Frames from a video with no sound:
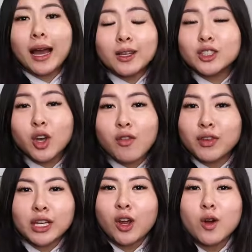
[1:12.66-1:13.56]
I saw
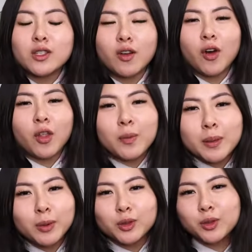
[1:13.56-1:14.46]
videos of other
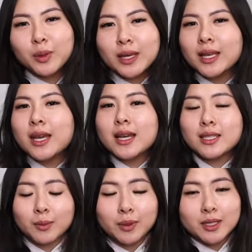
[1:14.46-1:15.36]
people doing
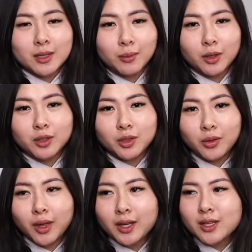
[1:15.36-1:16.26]
something similar
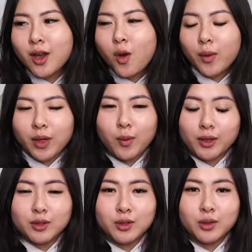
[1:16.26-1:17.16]
to this, where they
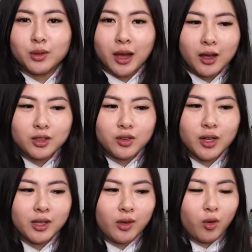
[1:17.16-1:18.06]
went to Dollar
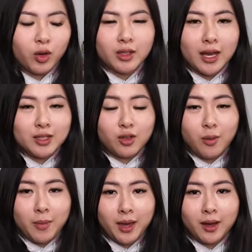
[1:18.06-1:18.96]
Tree and they organized
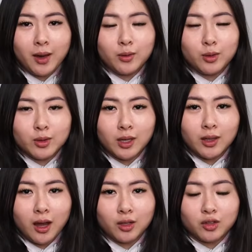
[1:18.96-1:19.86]
their makeup using
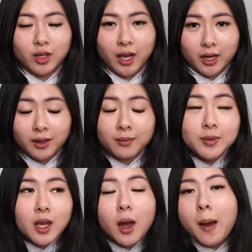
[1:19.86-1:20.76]
Dollar Tree
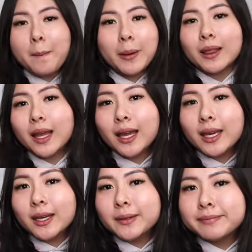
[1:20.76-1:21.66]
items. But
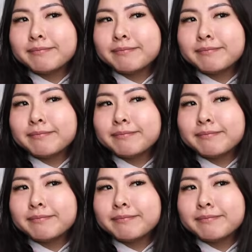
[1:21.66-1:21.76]
like,